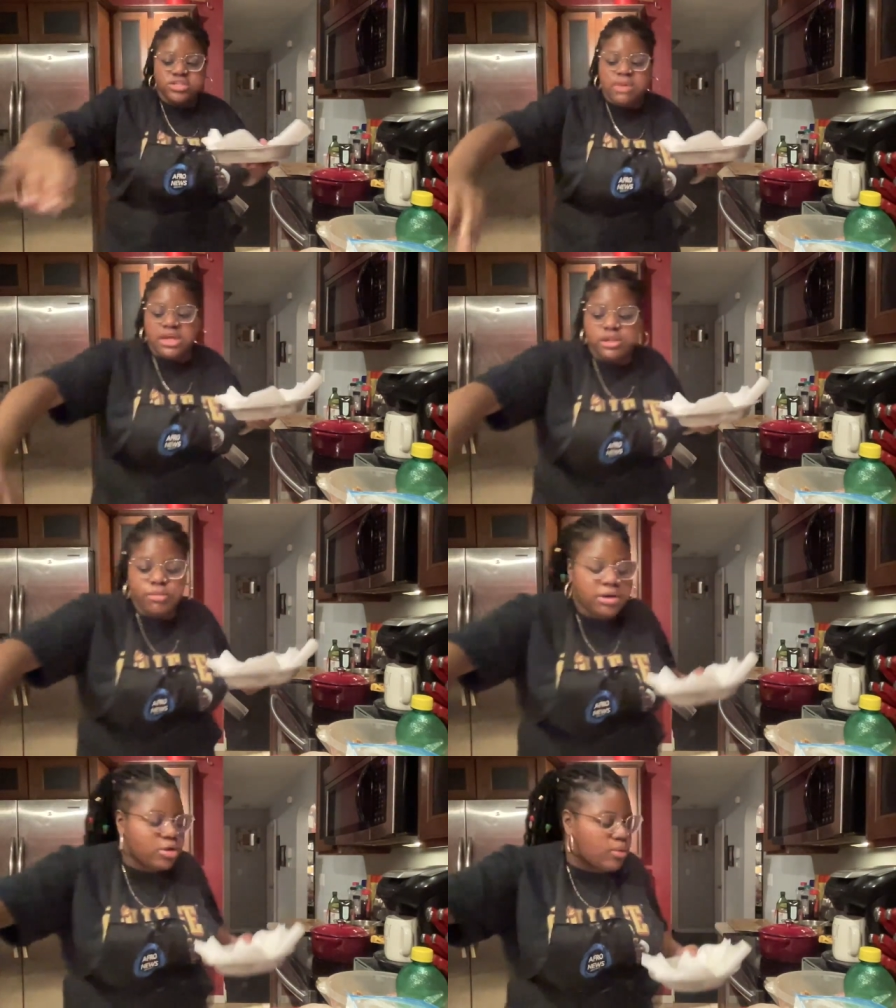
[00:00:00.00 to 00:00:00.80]
making a little
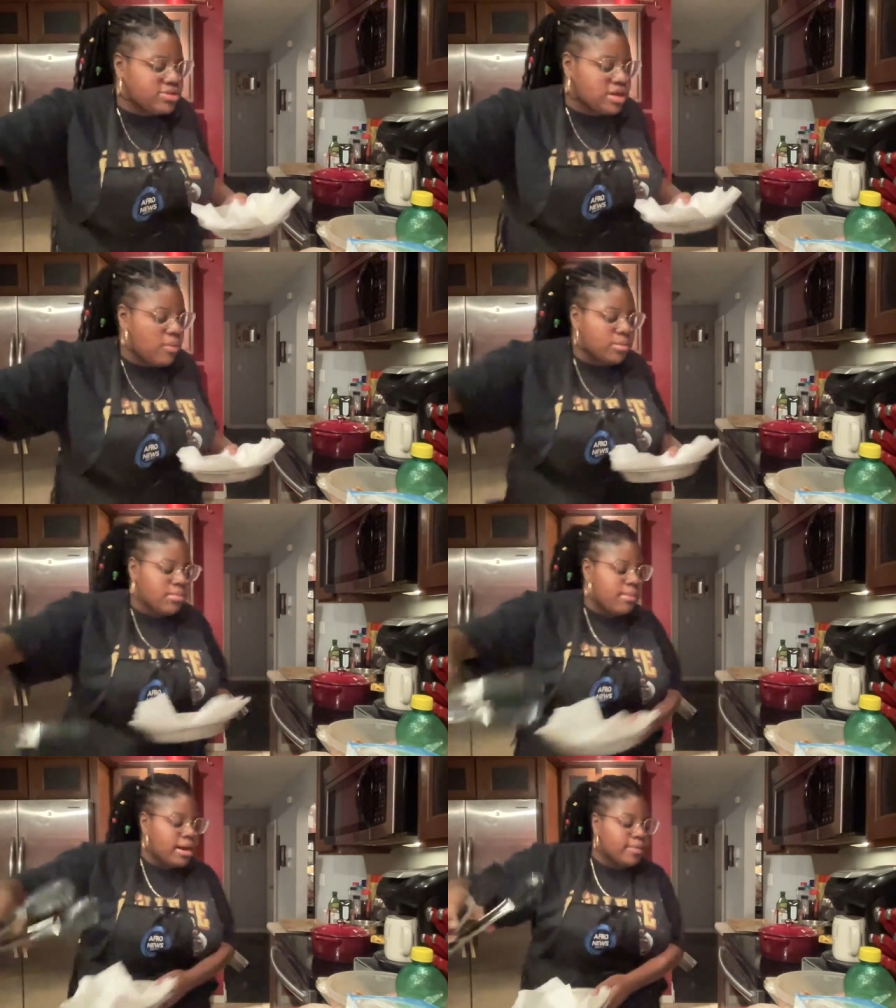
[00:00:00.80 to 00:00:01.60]
bit of noise and I want them to
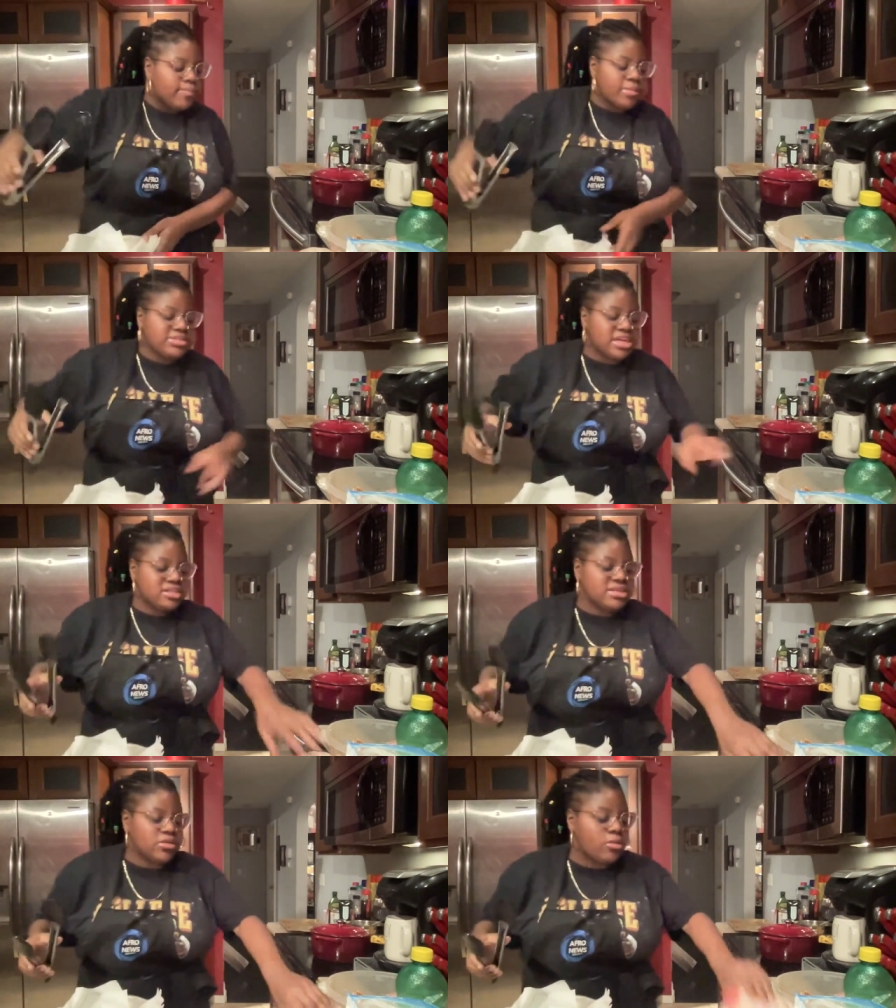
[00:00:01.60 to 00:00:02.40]
burn. Let me take
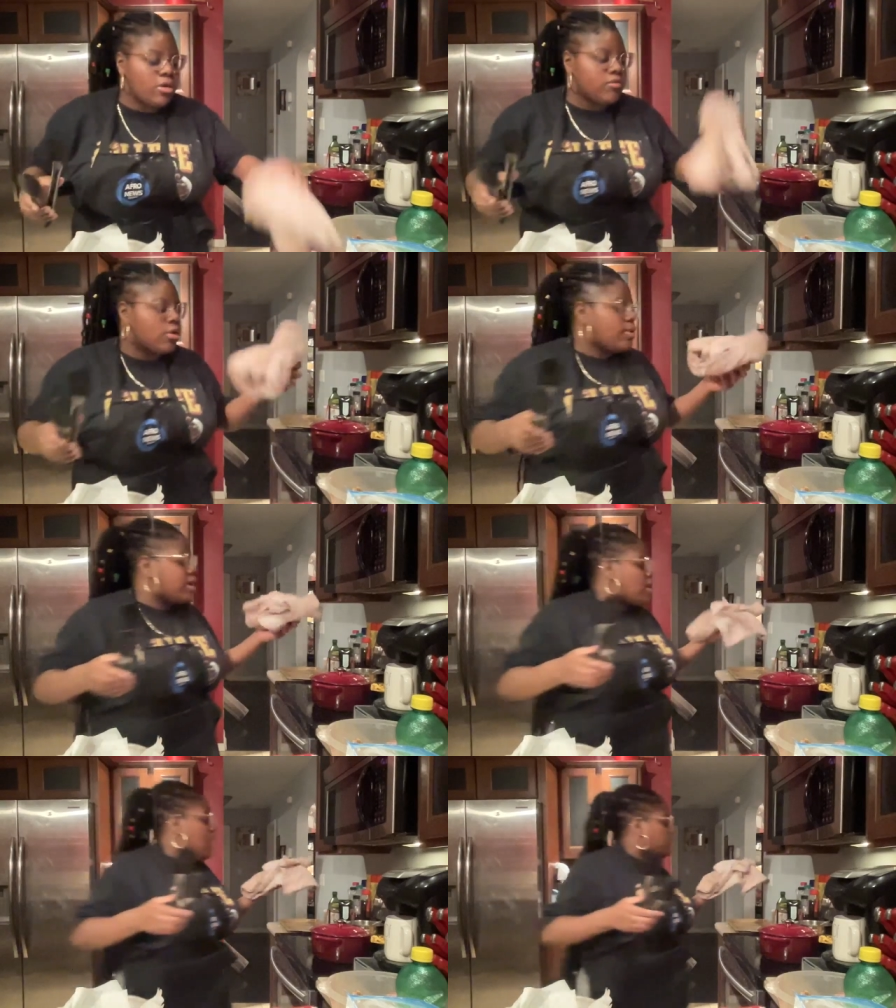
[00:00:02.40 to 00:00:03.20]
these out the oil real quick, y'all.